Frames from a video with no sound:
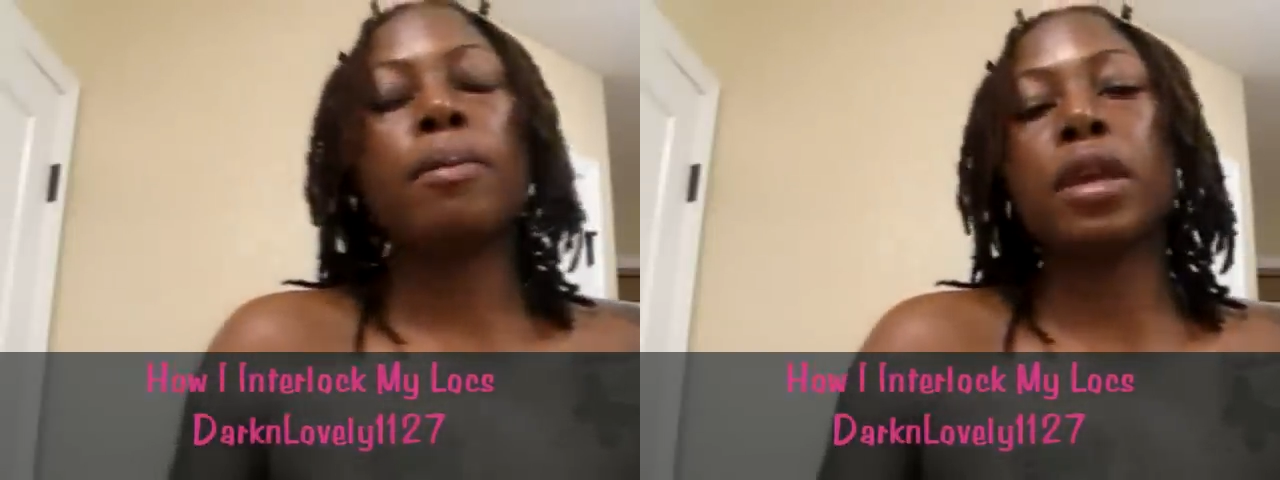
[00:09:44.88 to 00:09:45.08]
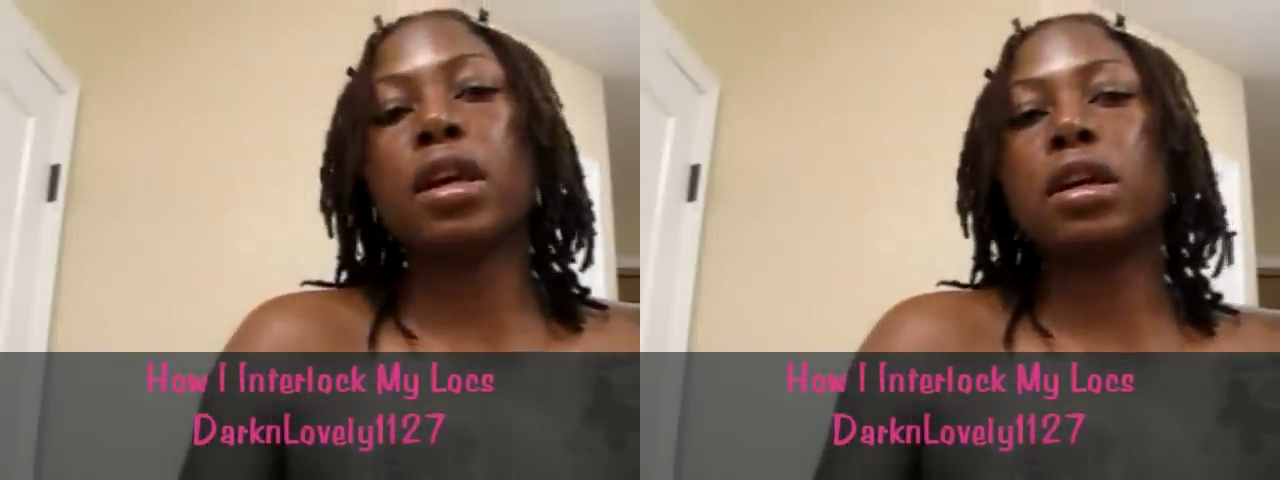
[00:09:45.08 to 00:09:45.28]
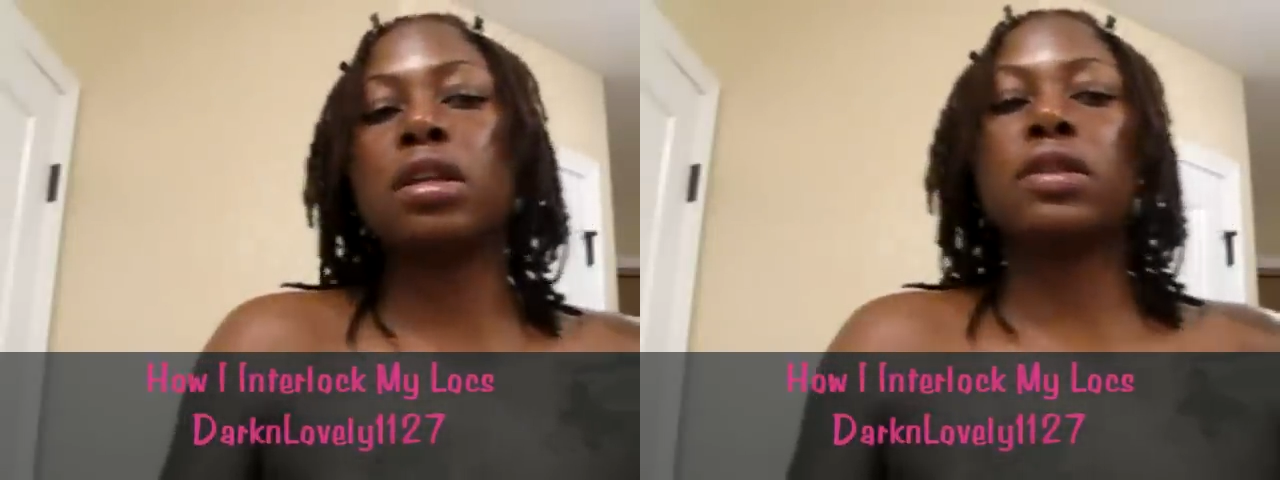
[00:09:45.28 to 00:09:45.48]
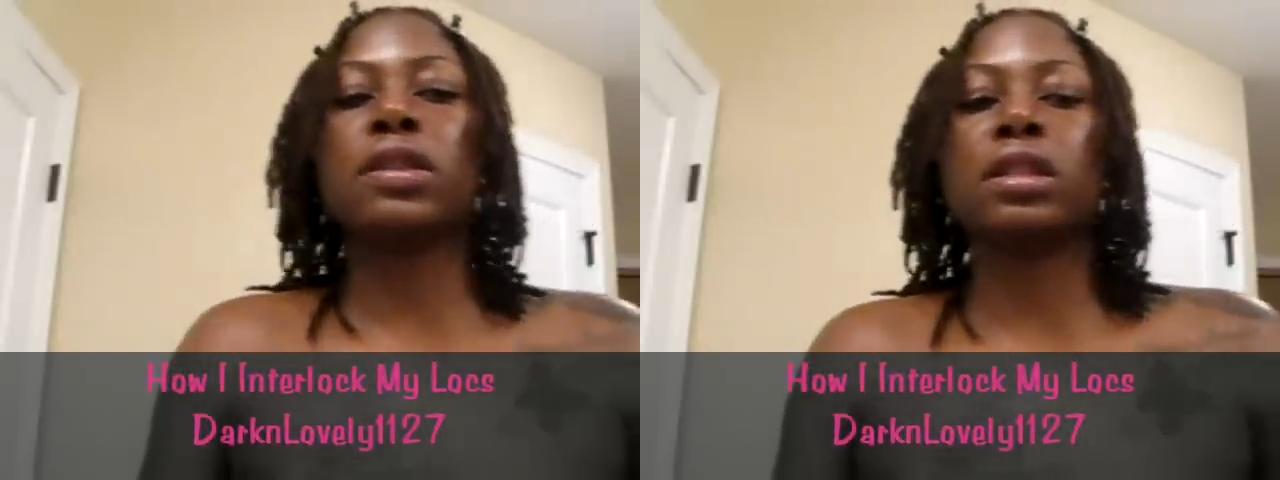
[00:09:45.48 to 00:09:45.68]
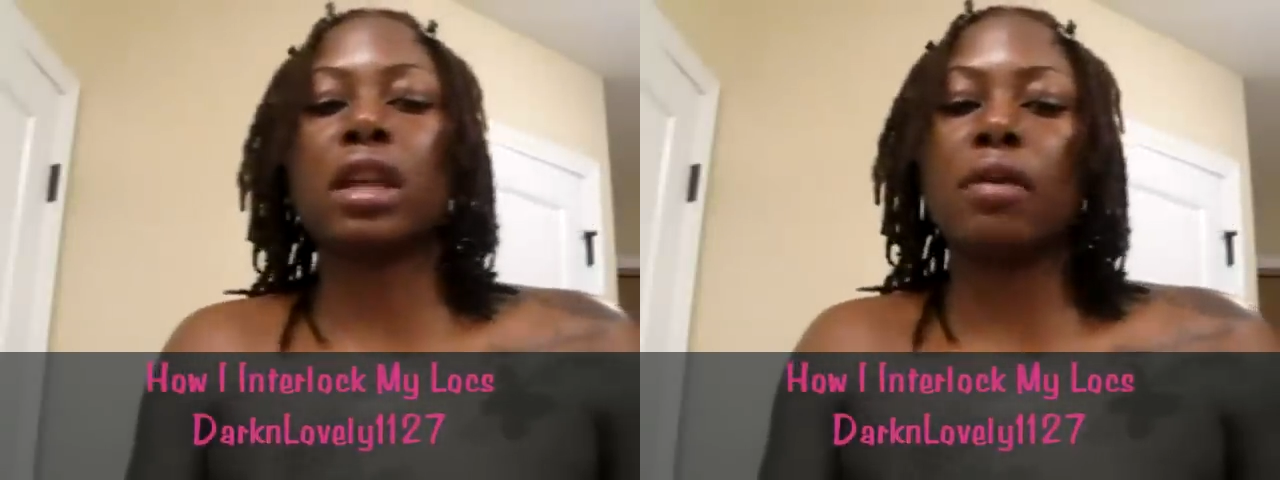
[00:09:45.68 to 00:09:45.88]

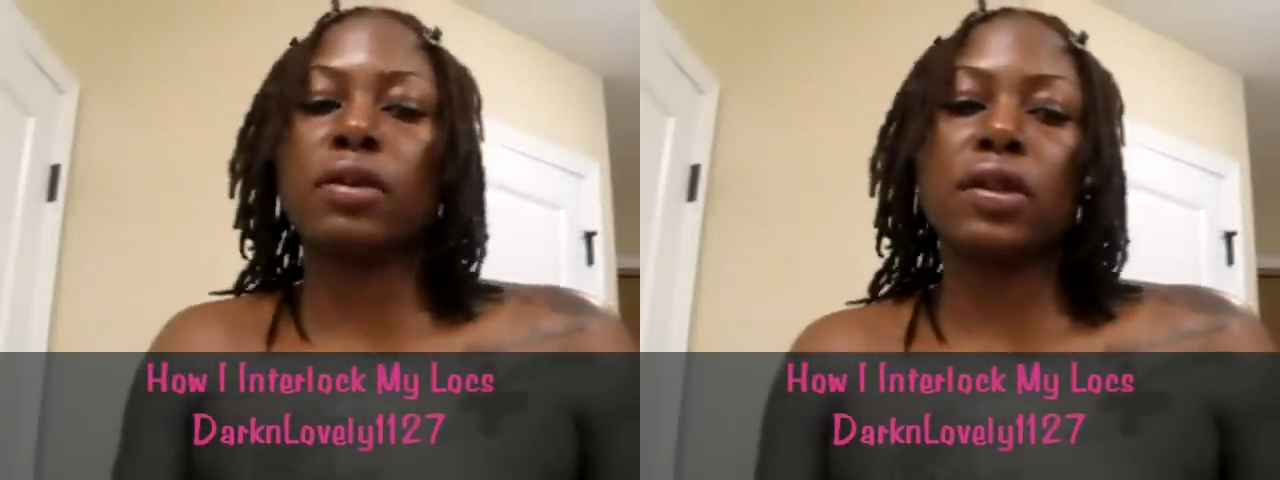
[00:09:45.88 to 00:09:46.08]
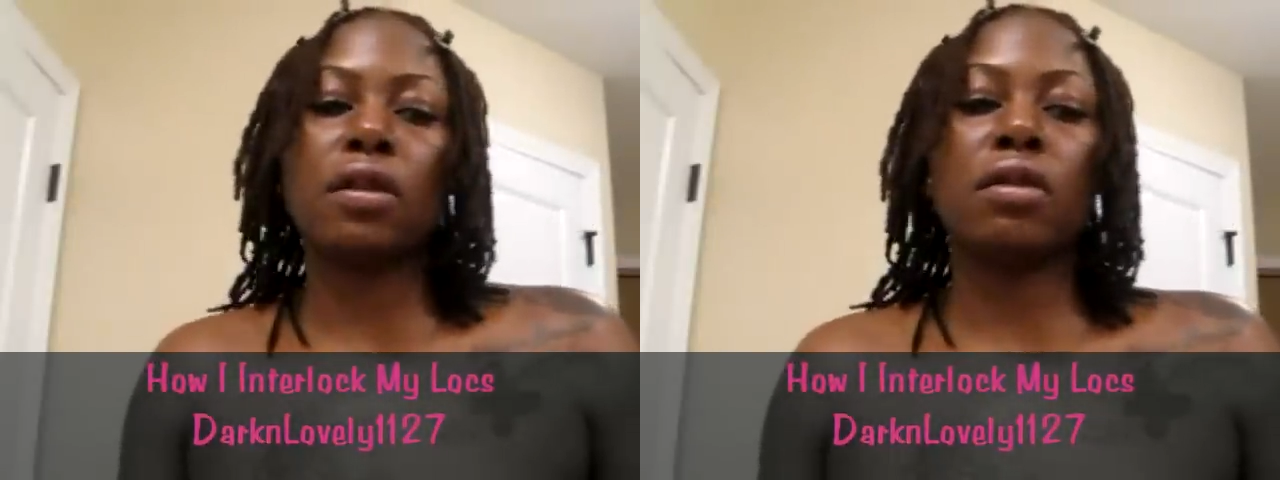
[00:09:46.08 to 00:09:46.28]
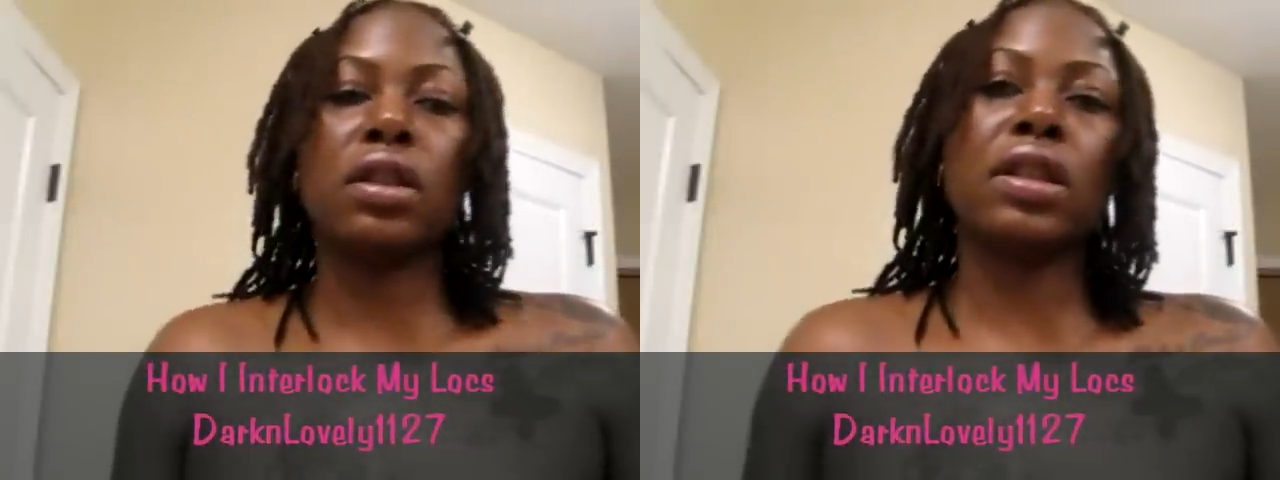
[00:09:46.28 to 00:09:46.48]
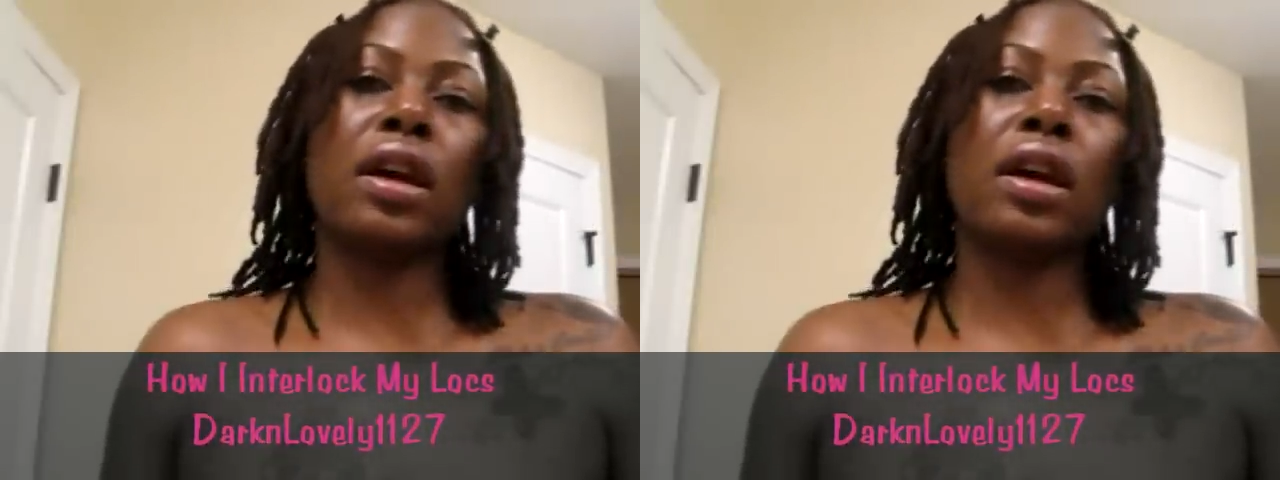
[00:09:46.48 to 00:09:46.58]
because that was the only